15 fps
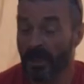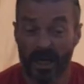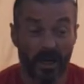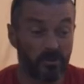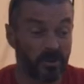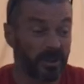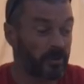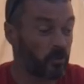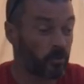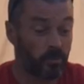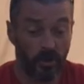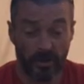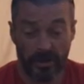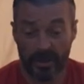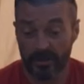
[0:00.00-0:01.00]
Absolutely no
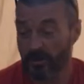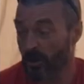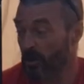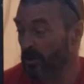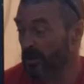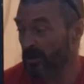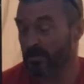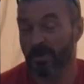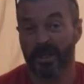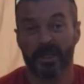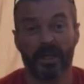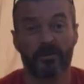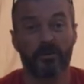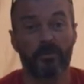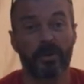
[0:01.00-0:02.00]
bother at all, because there's plenty
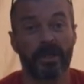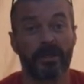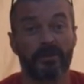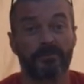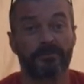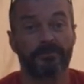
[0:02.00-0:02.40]
of room in it.